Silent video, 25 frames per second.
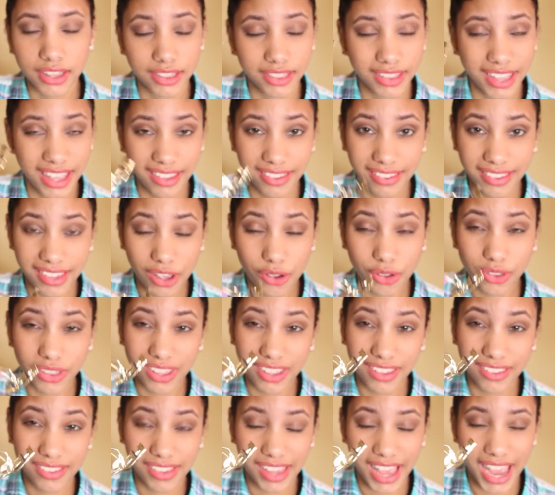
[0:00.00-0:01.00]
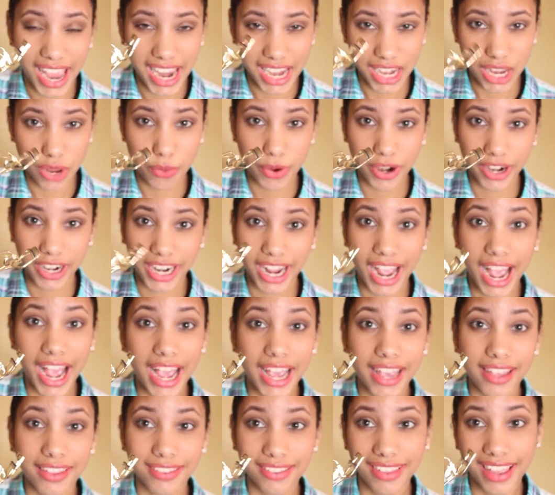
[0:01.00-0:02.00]
They sell these anywhere,
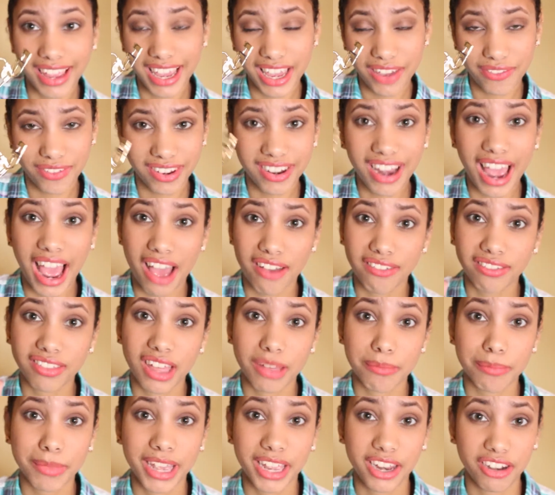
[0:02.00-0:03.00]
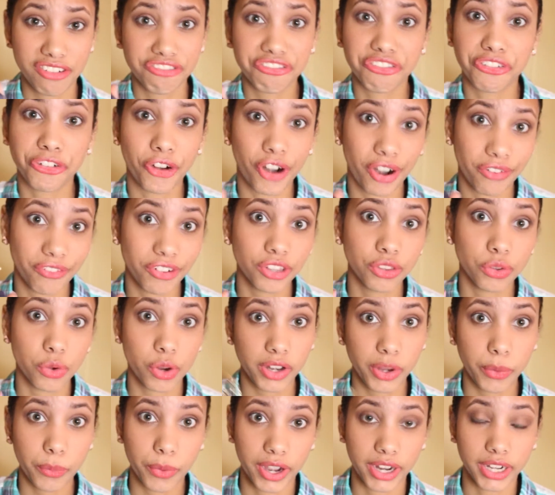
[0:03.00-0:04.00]
guys. They even have them in Forever
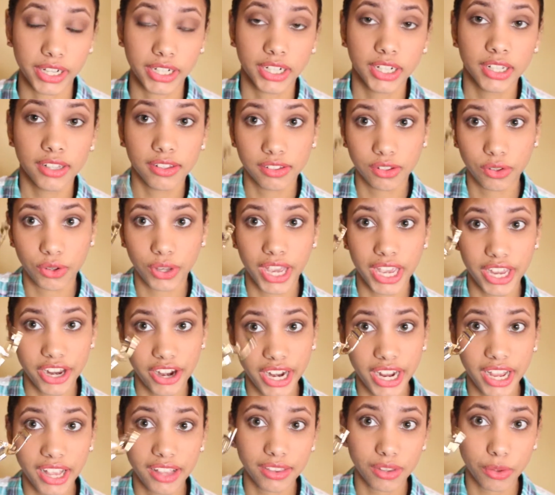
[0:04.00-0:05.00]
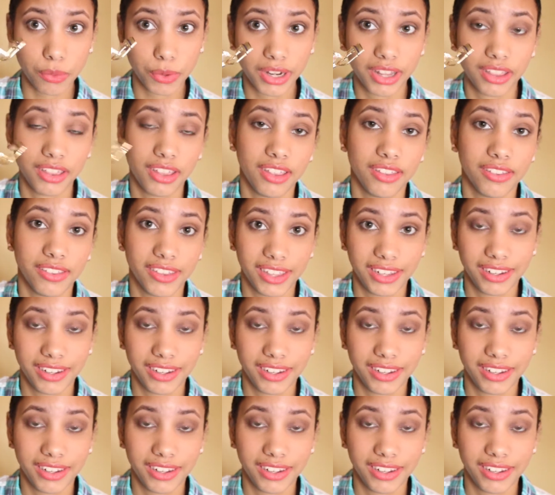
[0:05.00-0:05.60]
21. So get your hands on one of these.